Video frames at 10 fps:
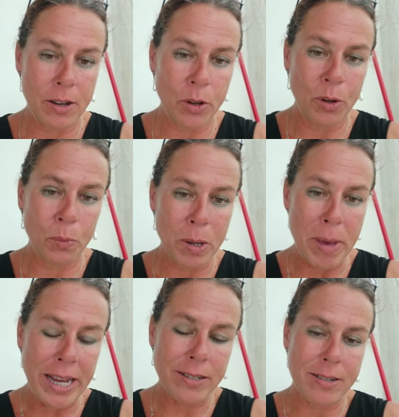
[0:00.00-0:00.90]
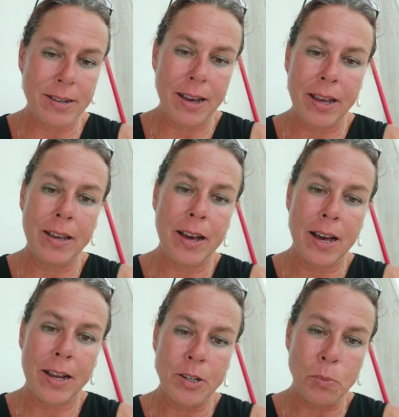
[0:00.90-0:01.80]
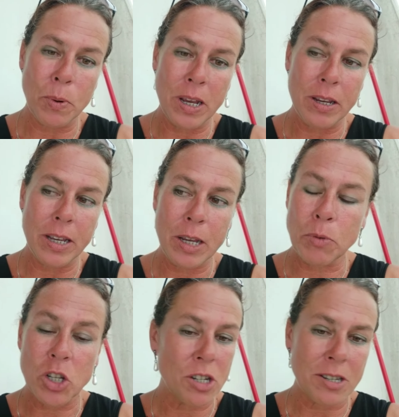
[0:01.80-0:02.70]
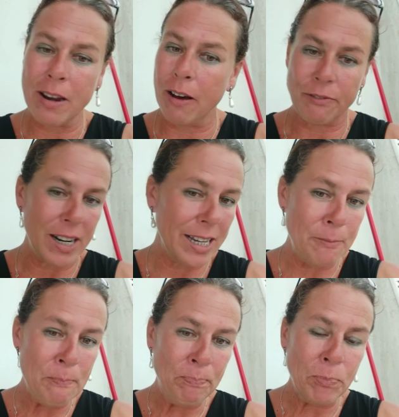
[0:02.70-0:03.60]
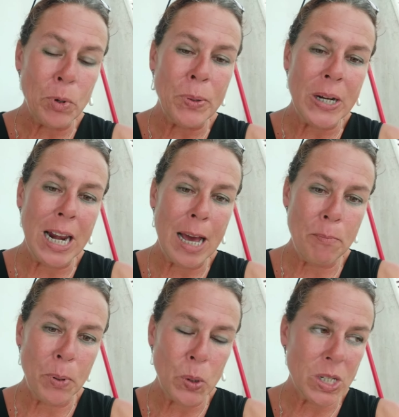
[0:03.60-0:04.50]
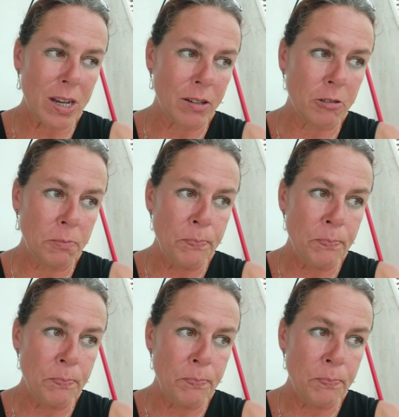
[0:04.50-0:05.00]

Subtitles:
who we met today, and he was just lovely. We were in Lamport Tunnel.